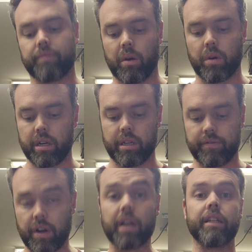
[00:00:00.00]
If I want
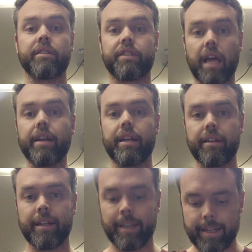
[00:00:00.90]
to fucking send
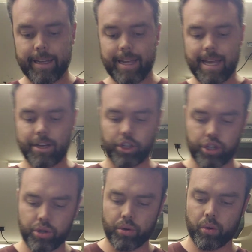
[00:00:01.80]
it and
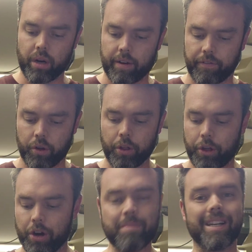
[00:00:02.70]
just do a full
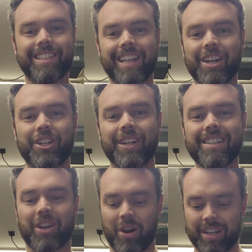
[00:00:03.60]
30-minute session
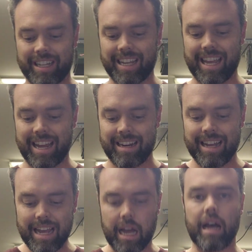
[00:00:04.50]
as hard as I can,
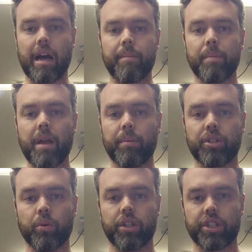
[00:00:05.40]
I'm going to be able
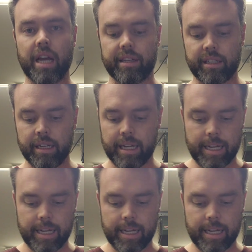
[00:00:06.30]
to, which is nice.